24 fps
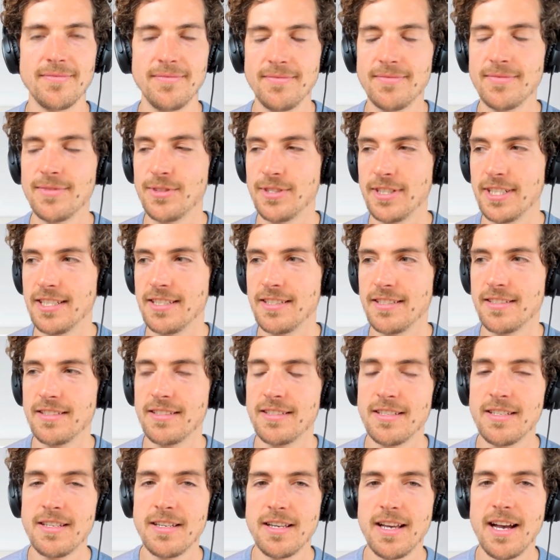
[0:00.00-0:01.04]
Right.
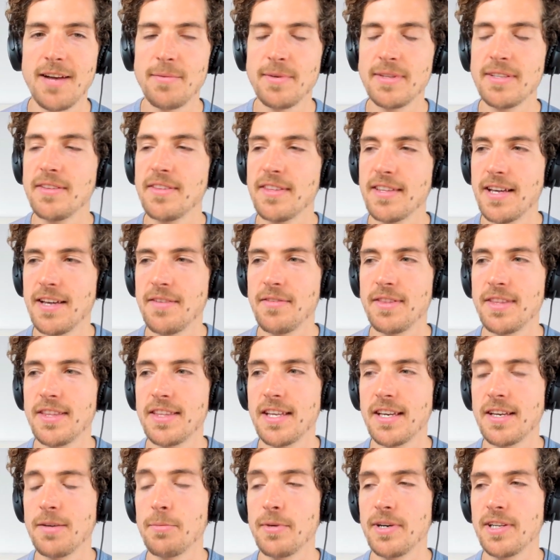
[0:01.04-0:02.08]
I've been
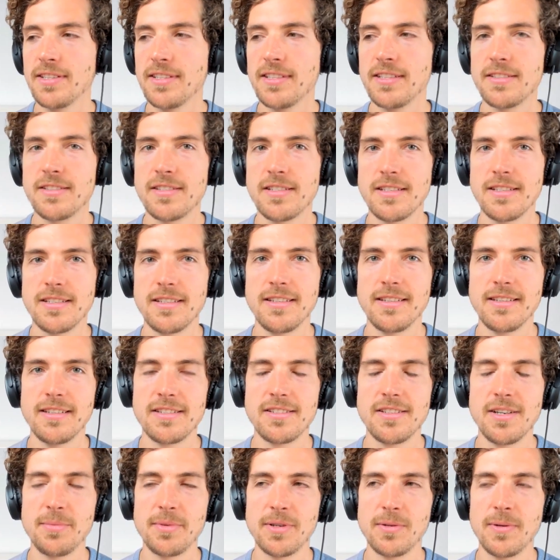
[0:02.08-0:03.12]
thinking about this
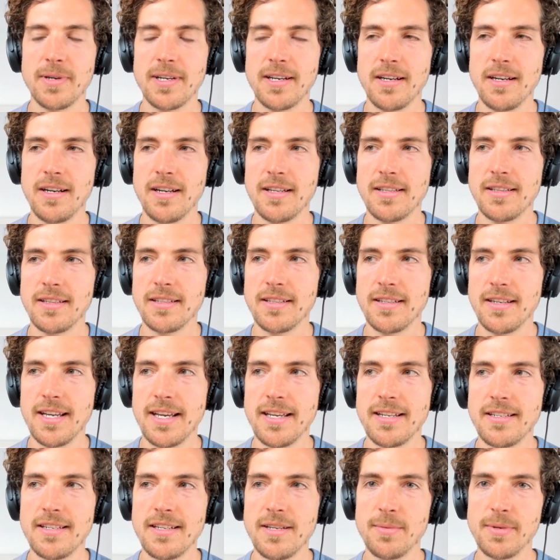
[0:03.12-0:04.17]
topic quite a lot
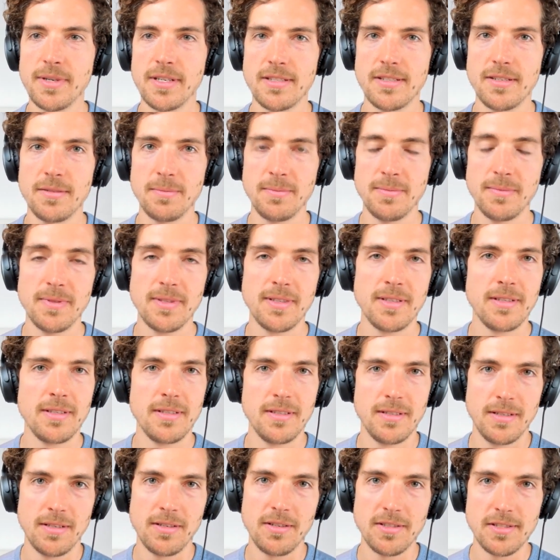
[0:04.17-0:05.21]
lately, because I'm
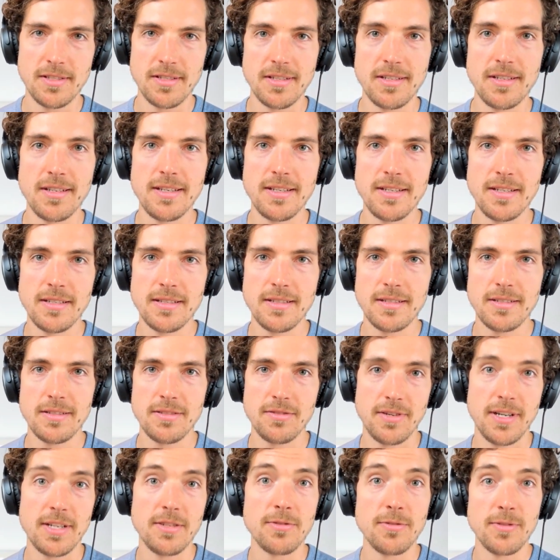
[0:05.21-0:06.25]
constantly
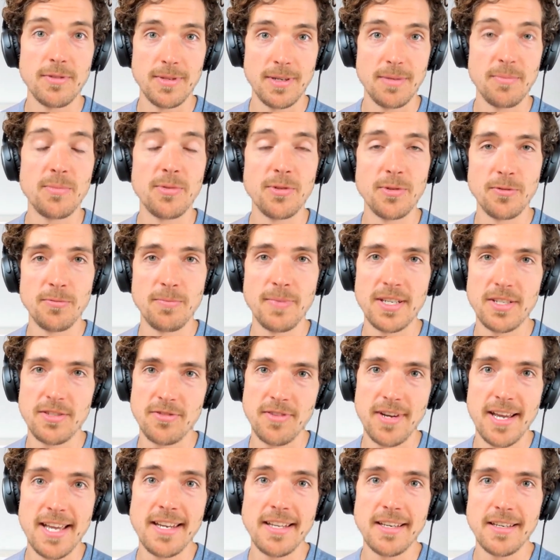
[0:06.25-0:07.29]
trying to improve my
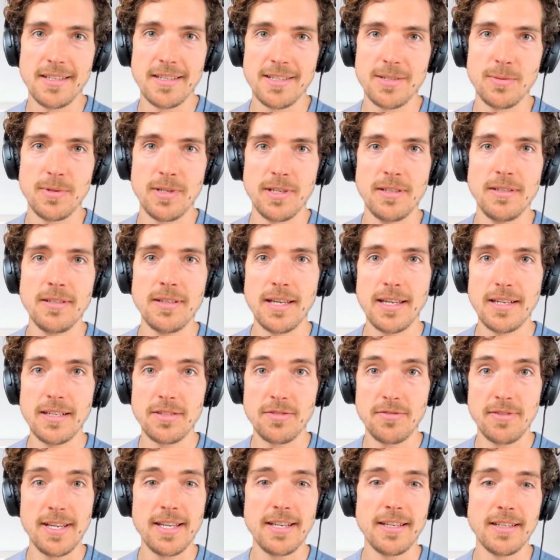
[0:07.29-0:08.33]
training as well. And the
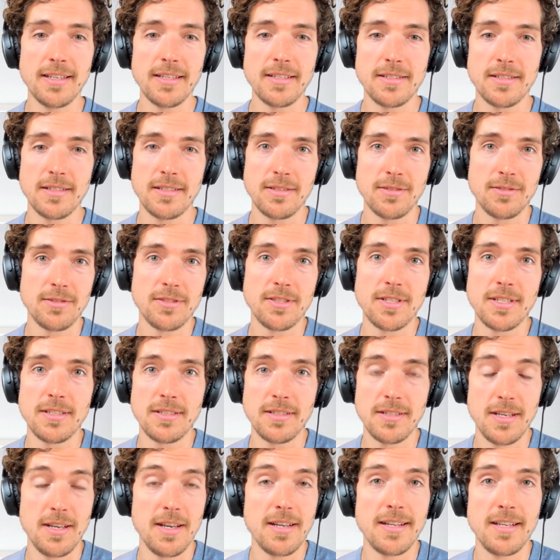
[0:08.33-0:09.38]
training is
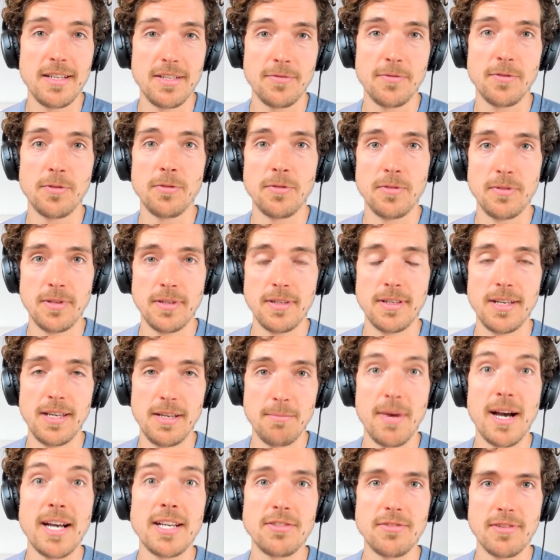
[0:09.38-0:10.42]
consists, at least for in
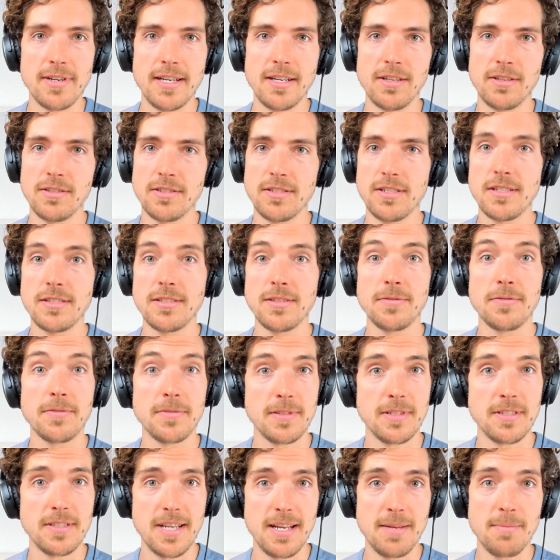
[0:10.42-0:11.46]
my training, consists of
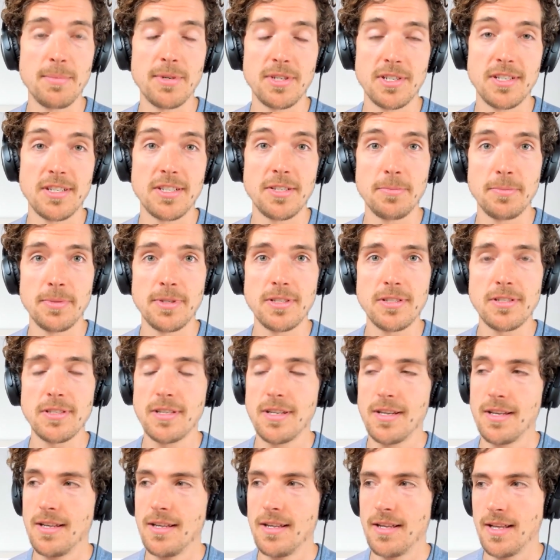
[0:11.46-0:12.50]
10 participants,
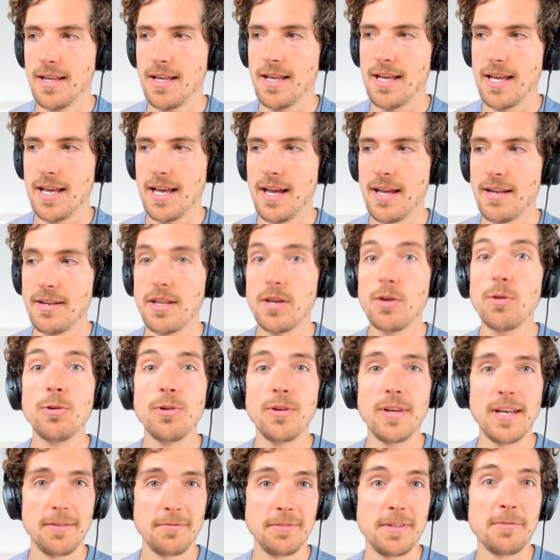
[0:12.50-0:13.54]
and they
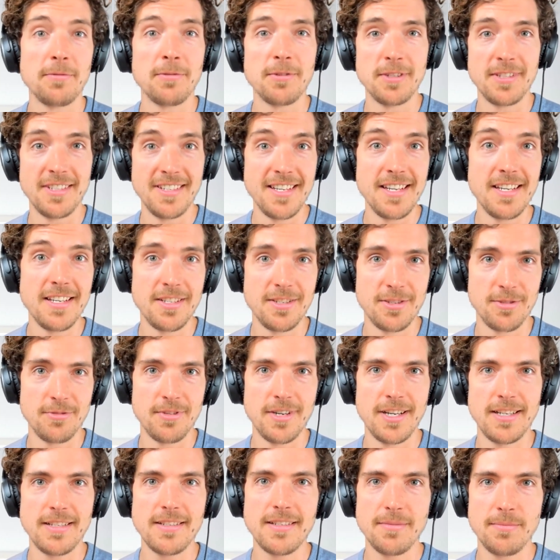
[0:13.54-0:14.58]
all have different needs,
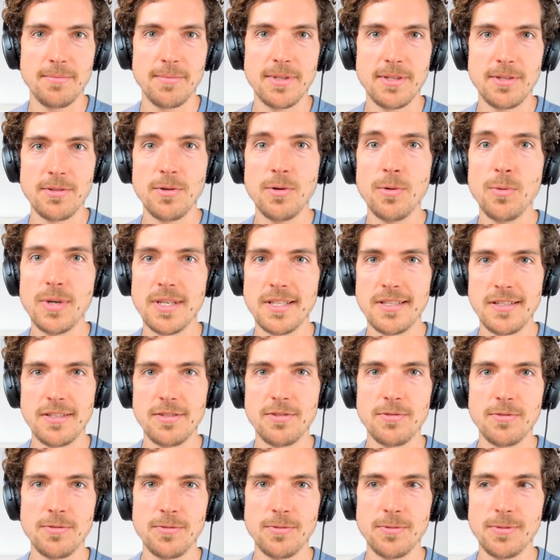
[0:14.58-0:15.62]
right? But you always need
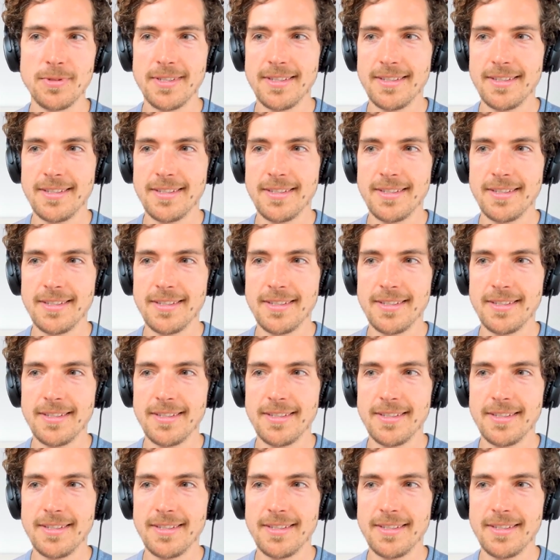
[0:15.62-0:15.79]
to